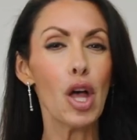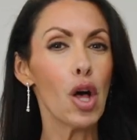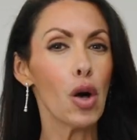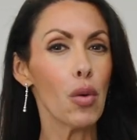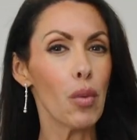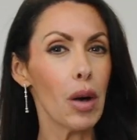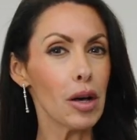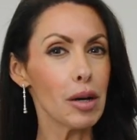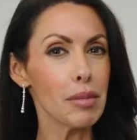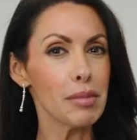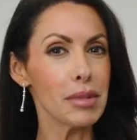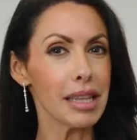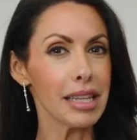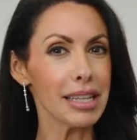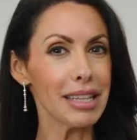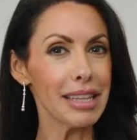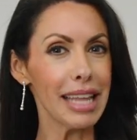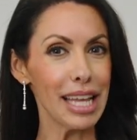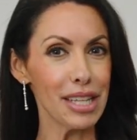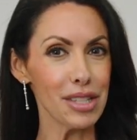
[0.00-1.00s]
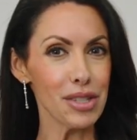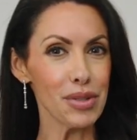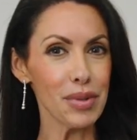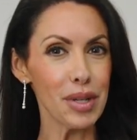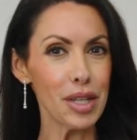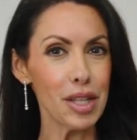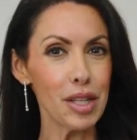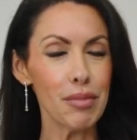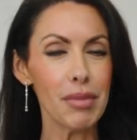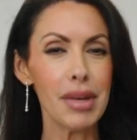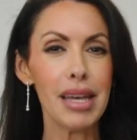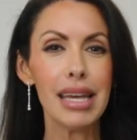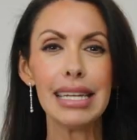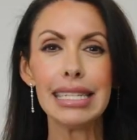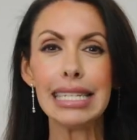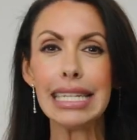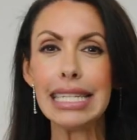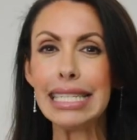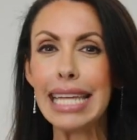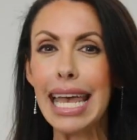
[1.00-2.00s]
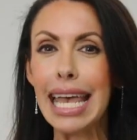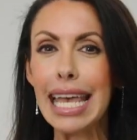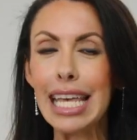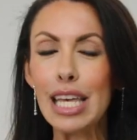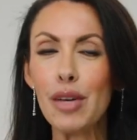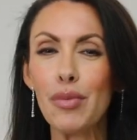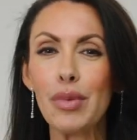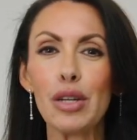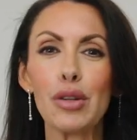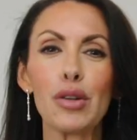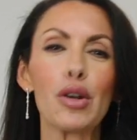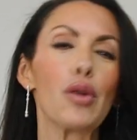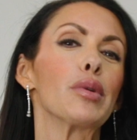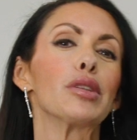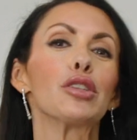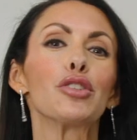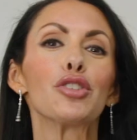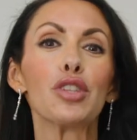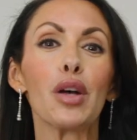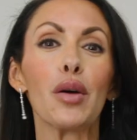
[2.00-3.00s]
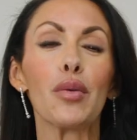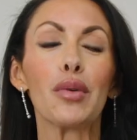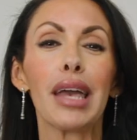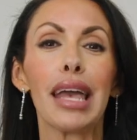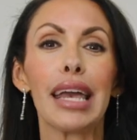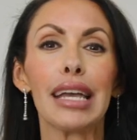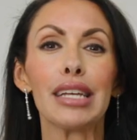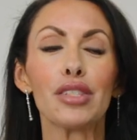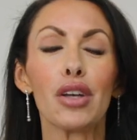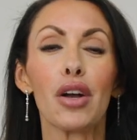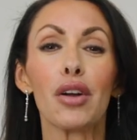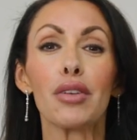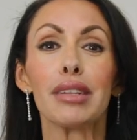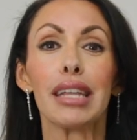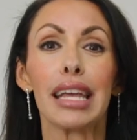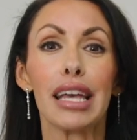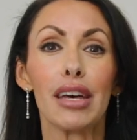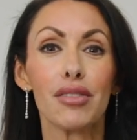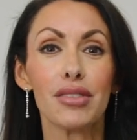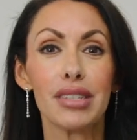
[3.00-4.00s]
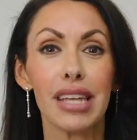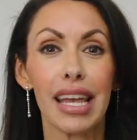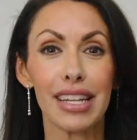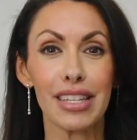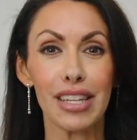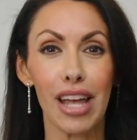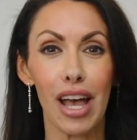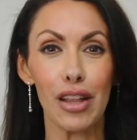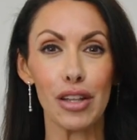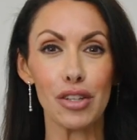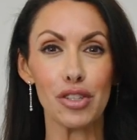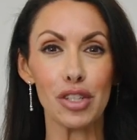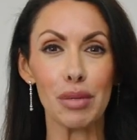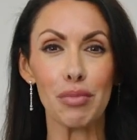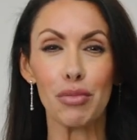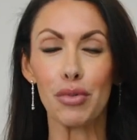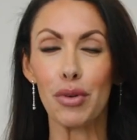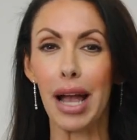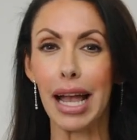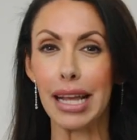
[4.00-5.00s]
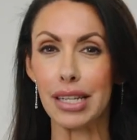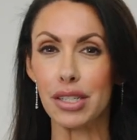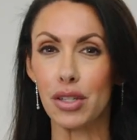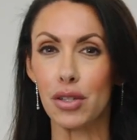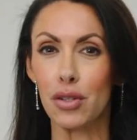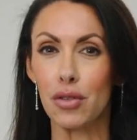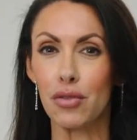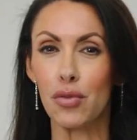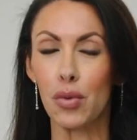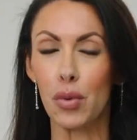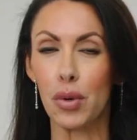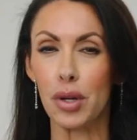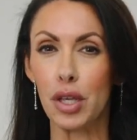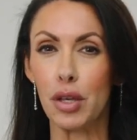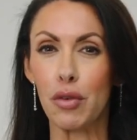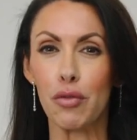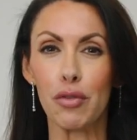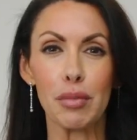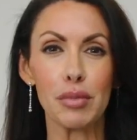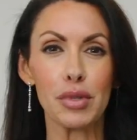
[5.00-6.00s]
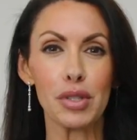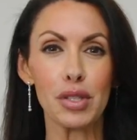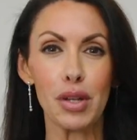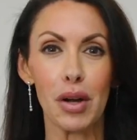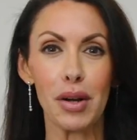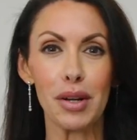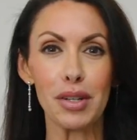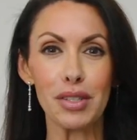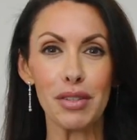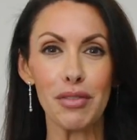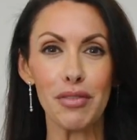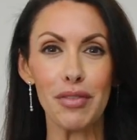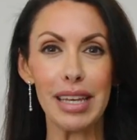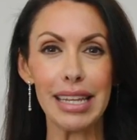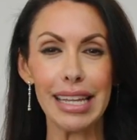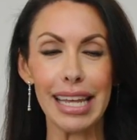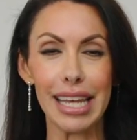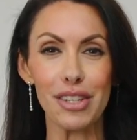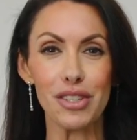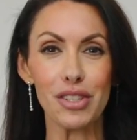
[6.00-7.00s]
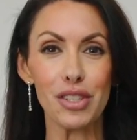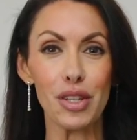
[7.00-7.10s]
Welcome to the classroom. Today we are going to showcase our nail technology practical for you from start to finish.